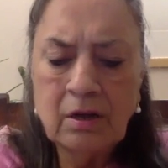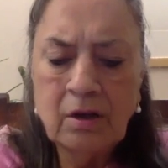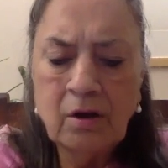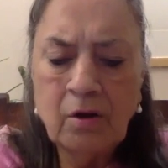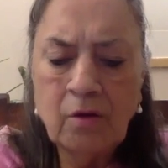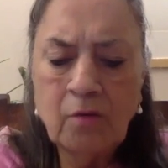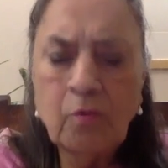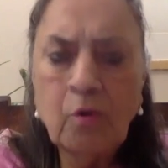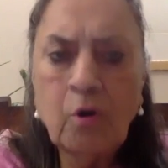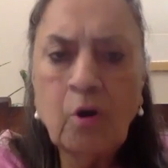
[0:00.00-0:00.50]

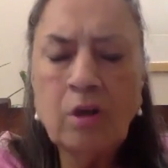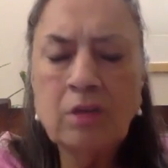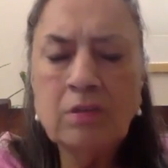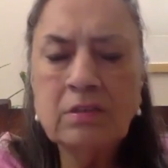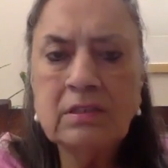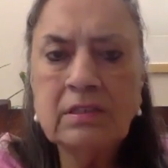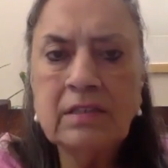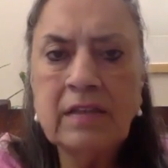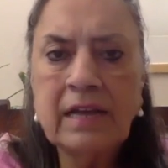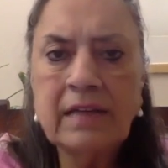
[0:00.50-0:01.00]
was
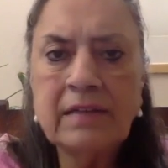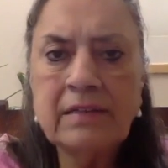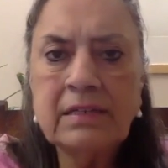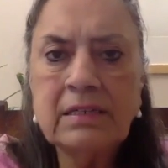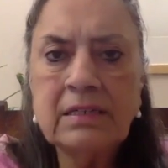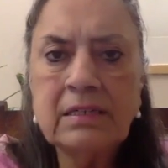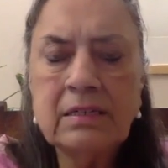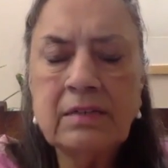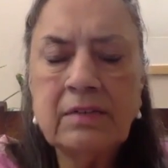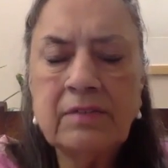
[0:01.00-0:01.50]
that
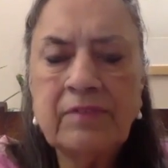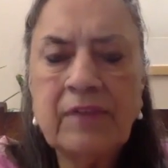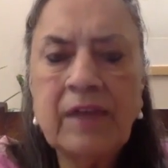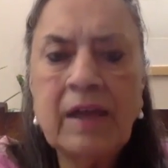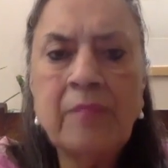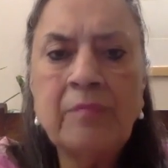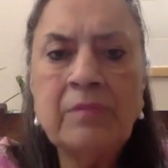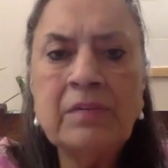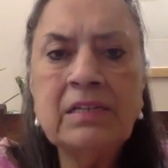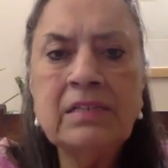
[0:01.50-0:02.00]

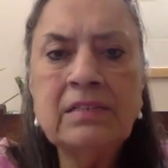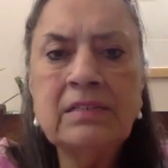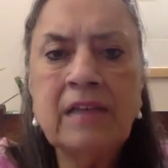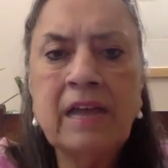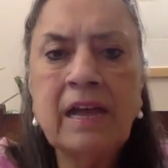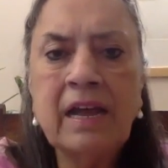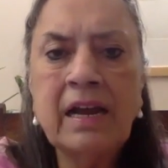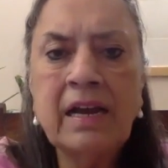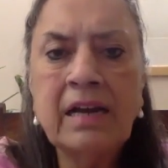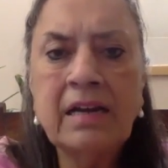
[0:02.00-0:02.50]
families
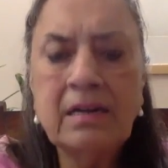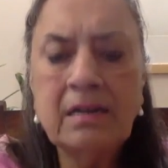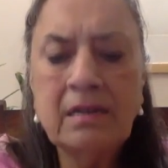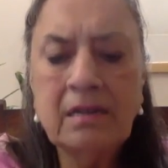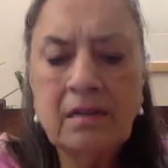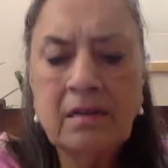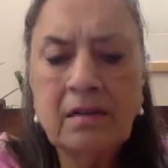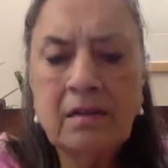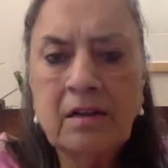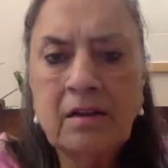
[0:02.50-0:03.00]
had
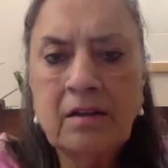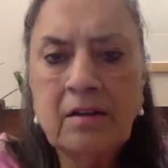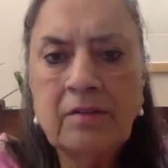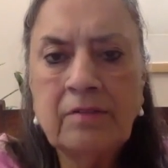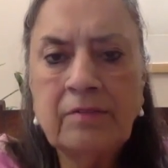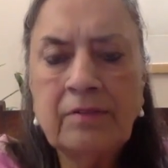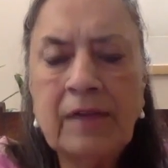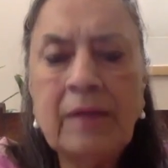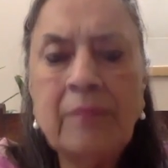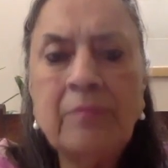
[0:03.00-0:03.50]

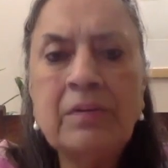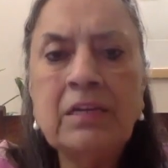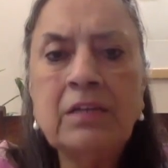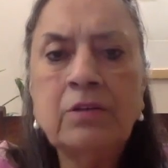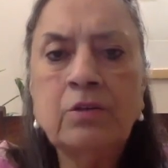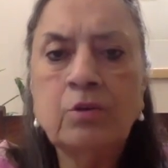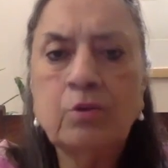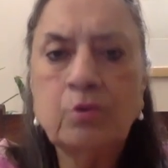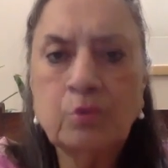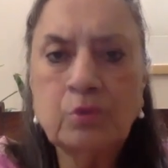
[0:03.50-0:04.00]
family
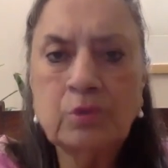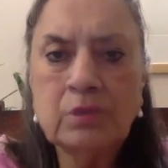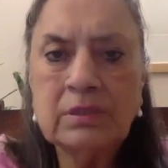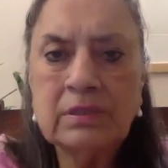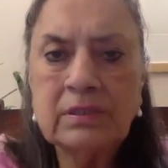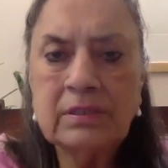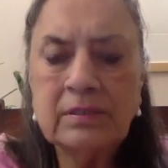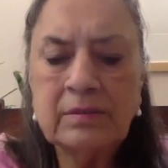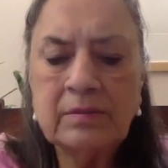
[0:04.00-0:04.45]
gurus.